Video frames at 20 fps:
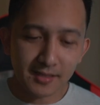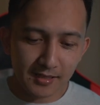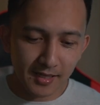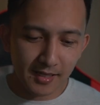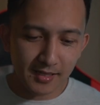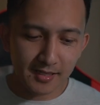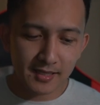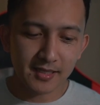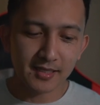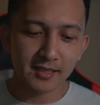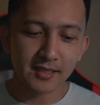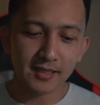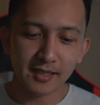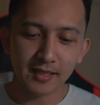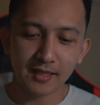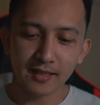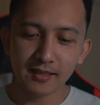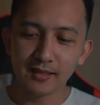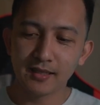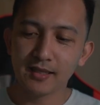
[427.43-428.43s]
is
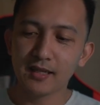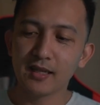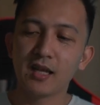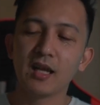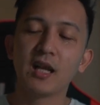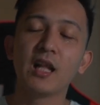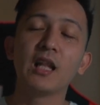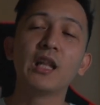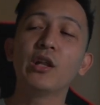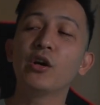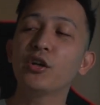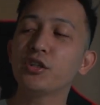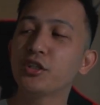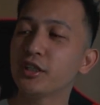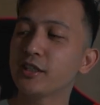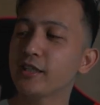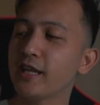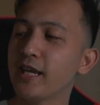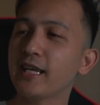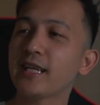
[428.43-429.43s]
the
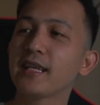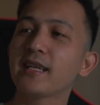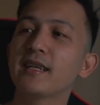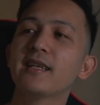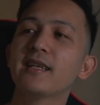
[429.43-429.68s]
Logitech